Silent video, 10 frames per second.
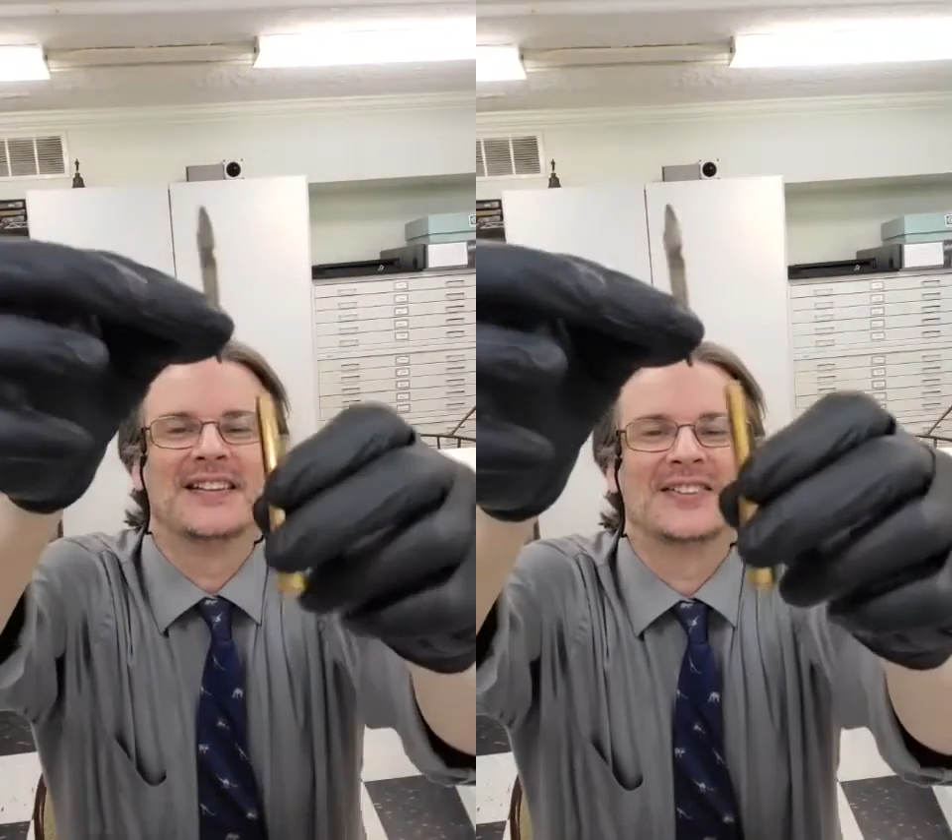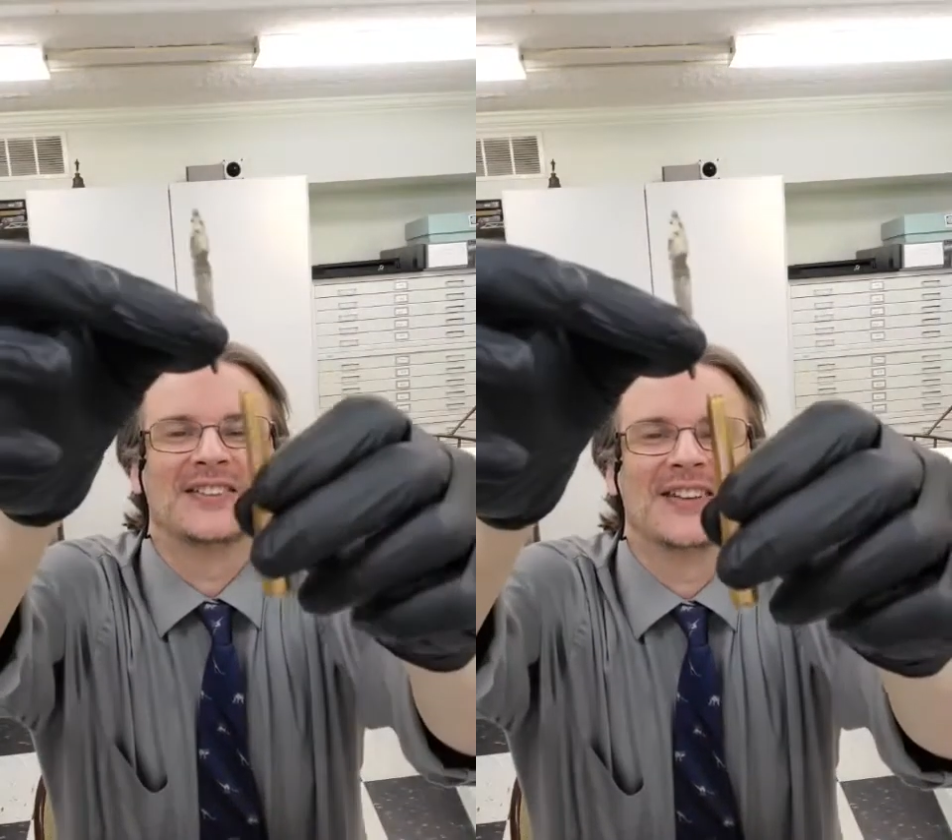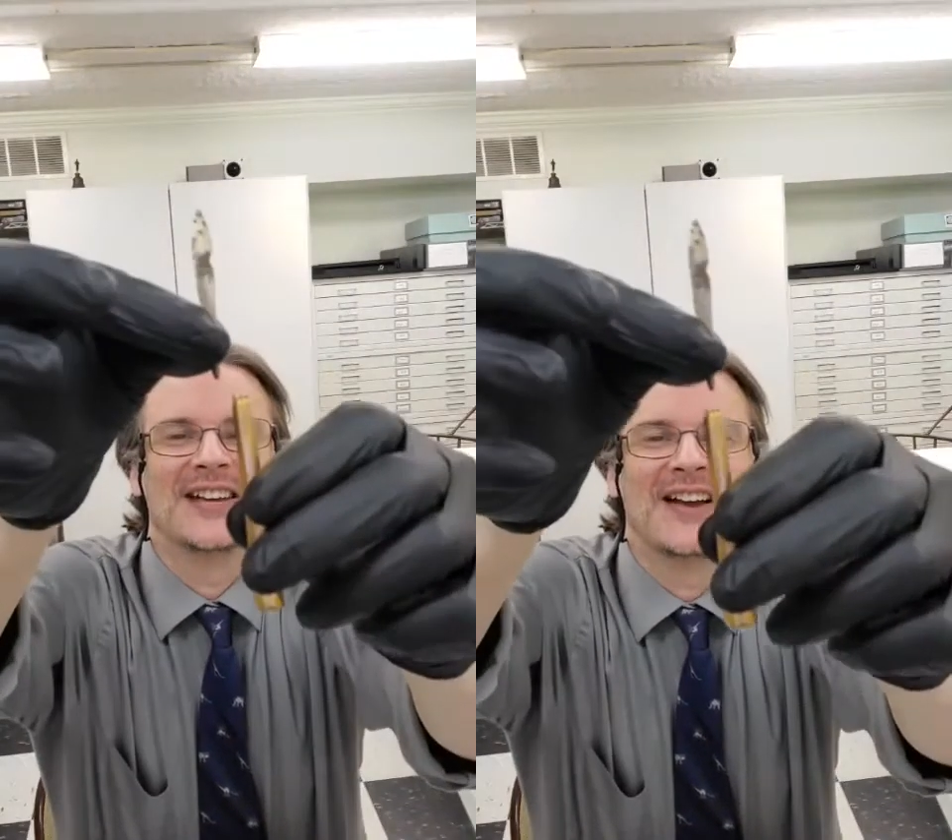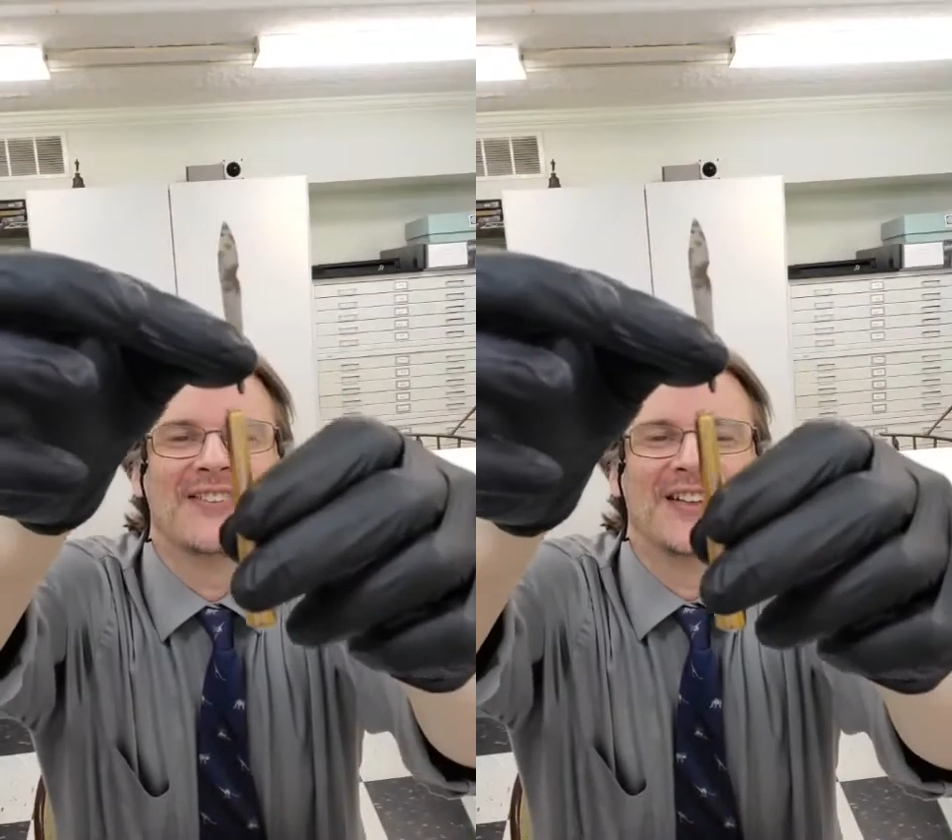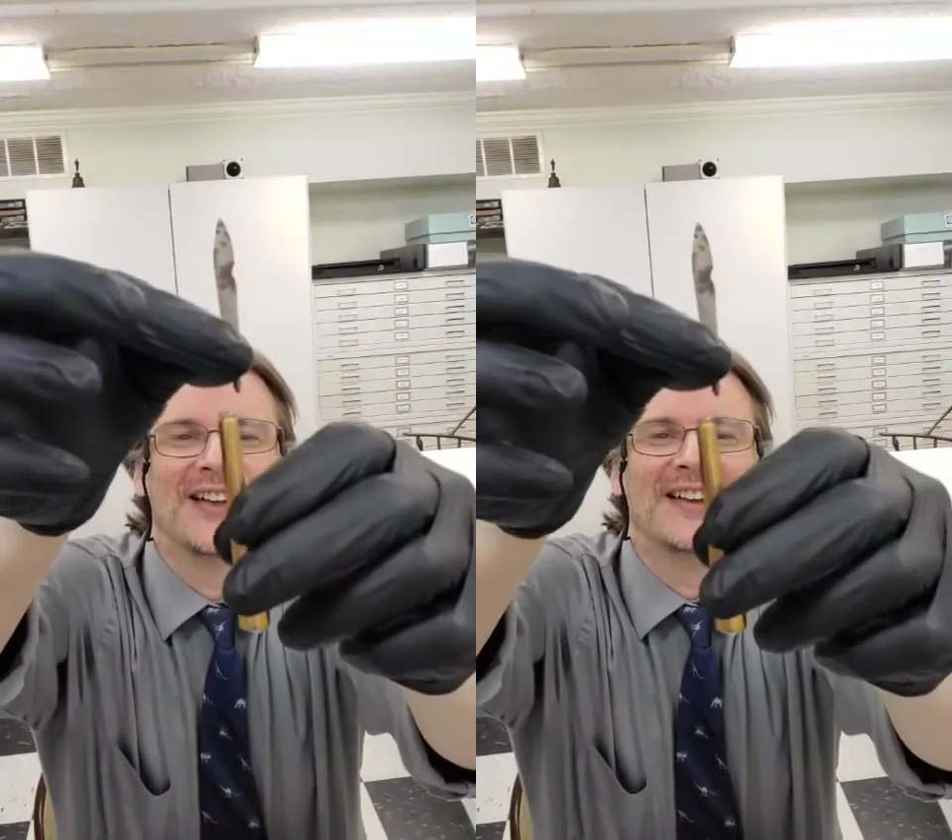So you can have
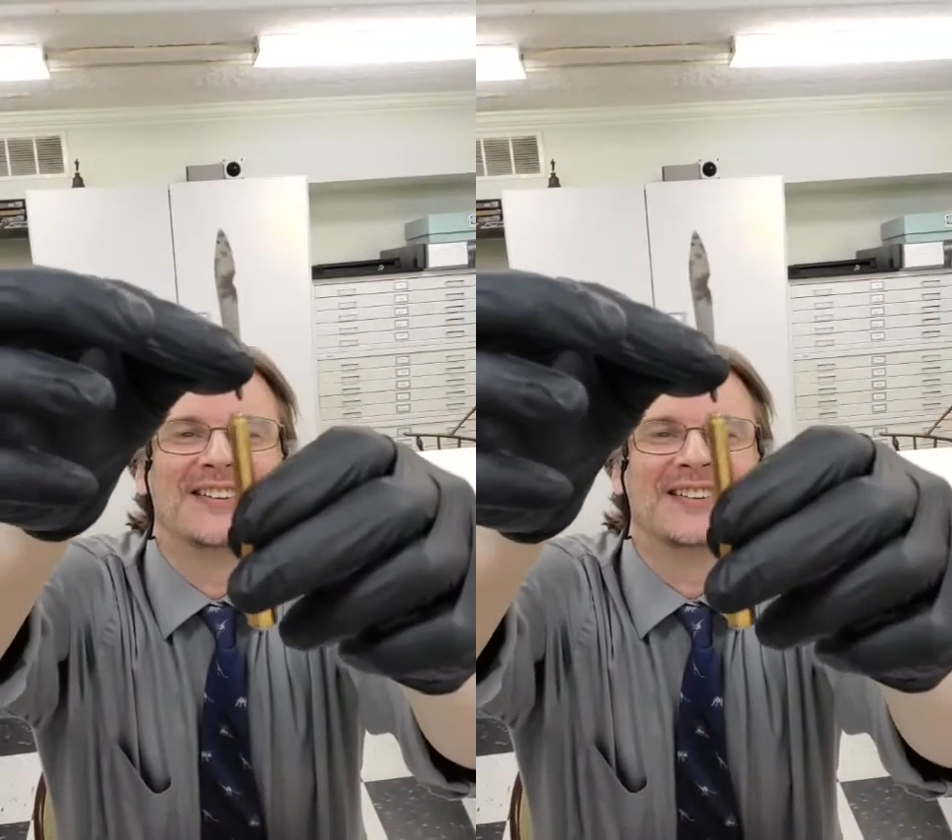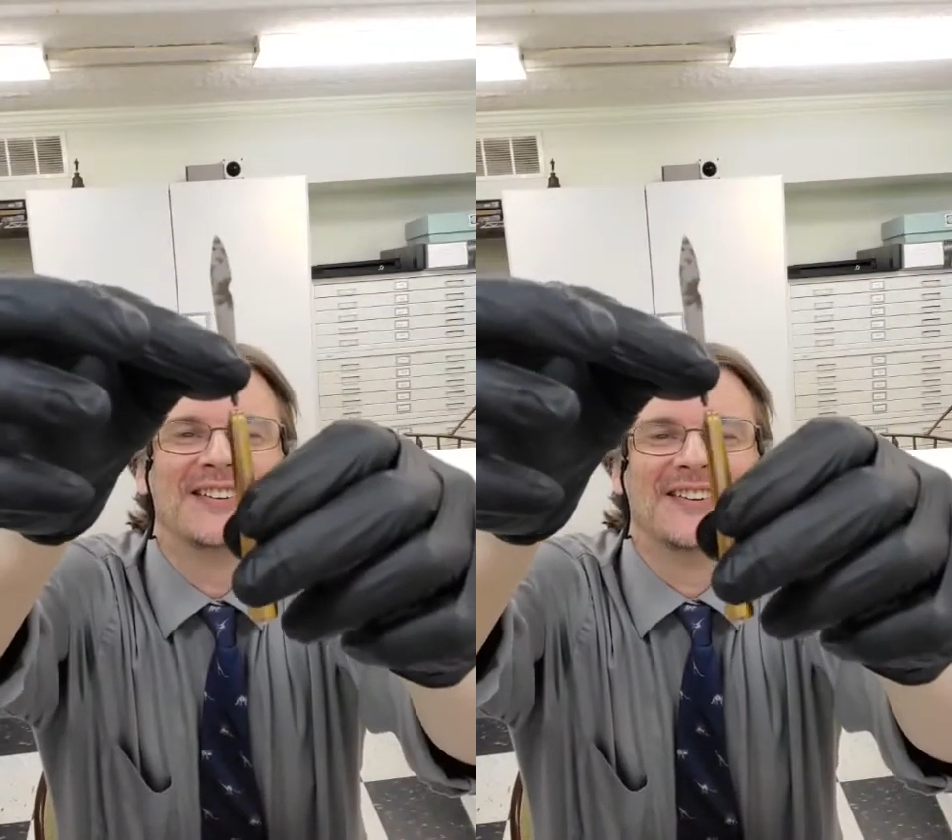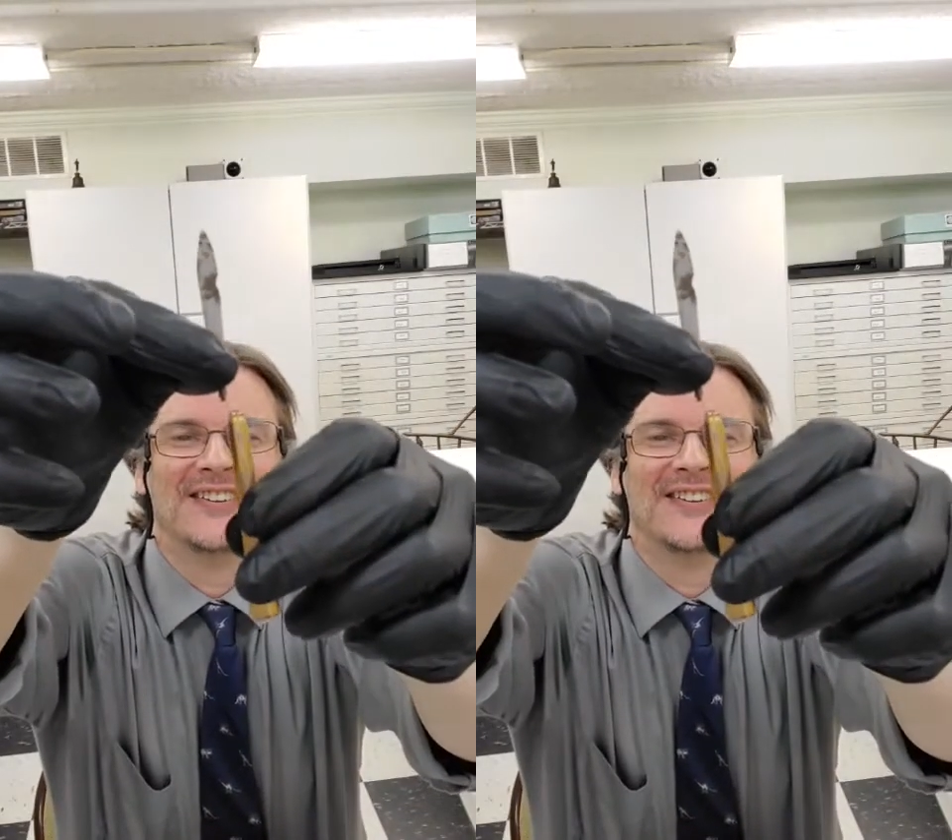that. So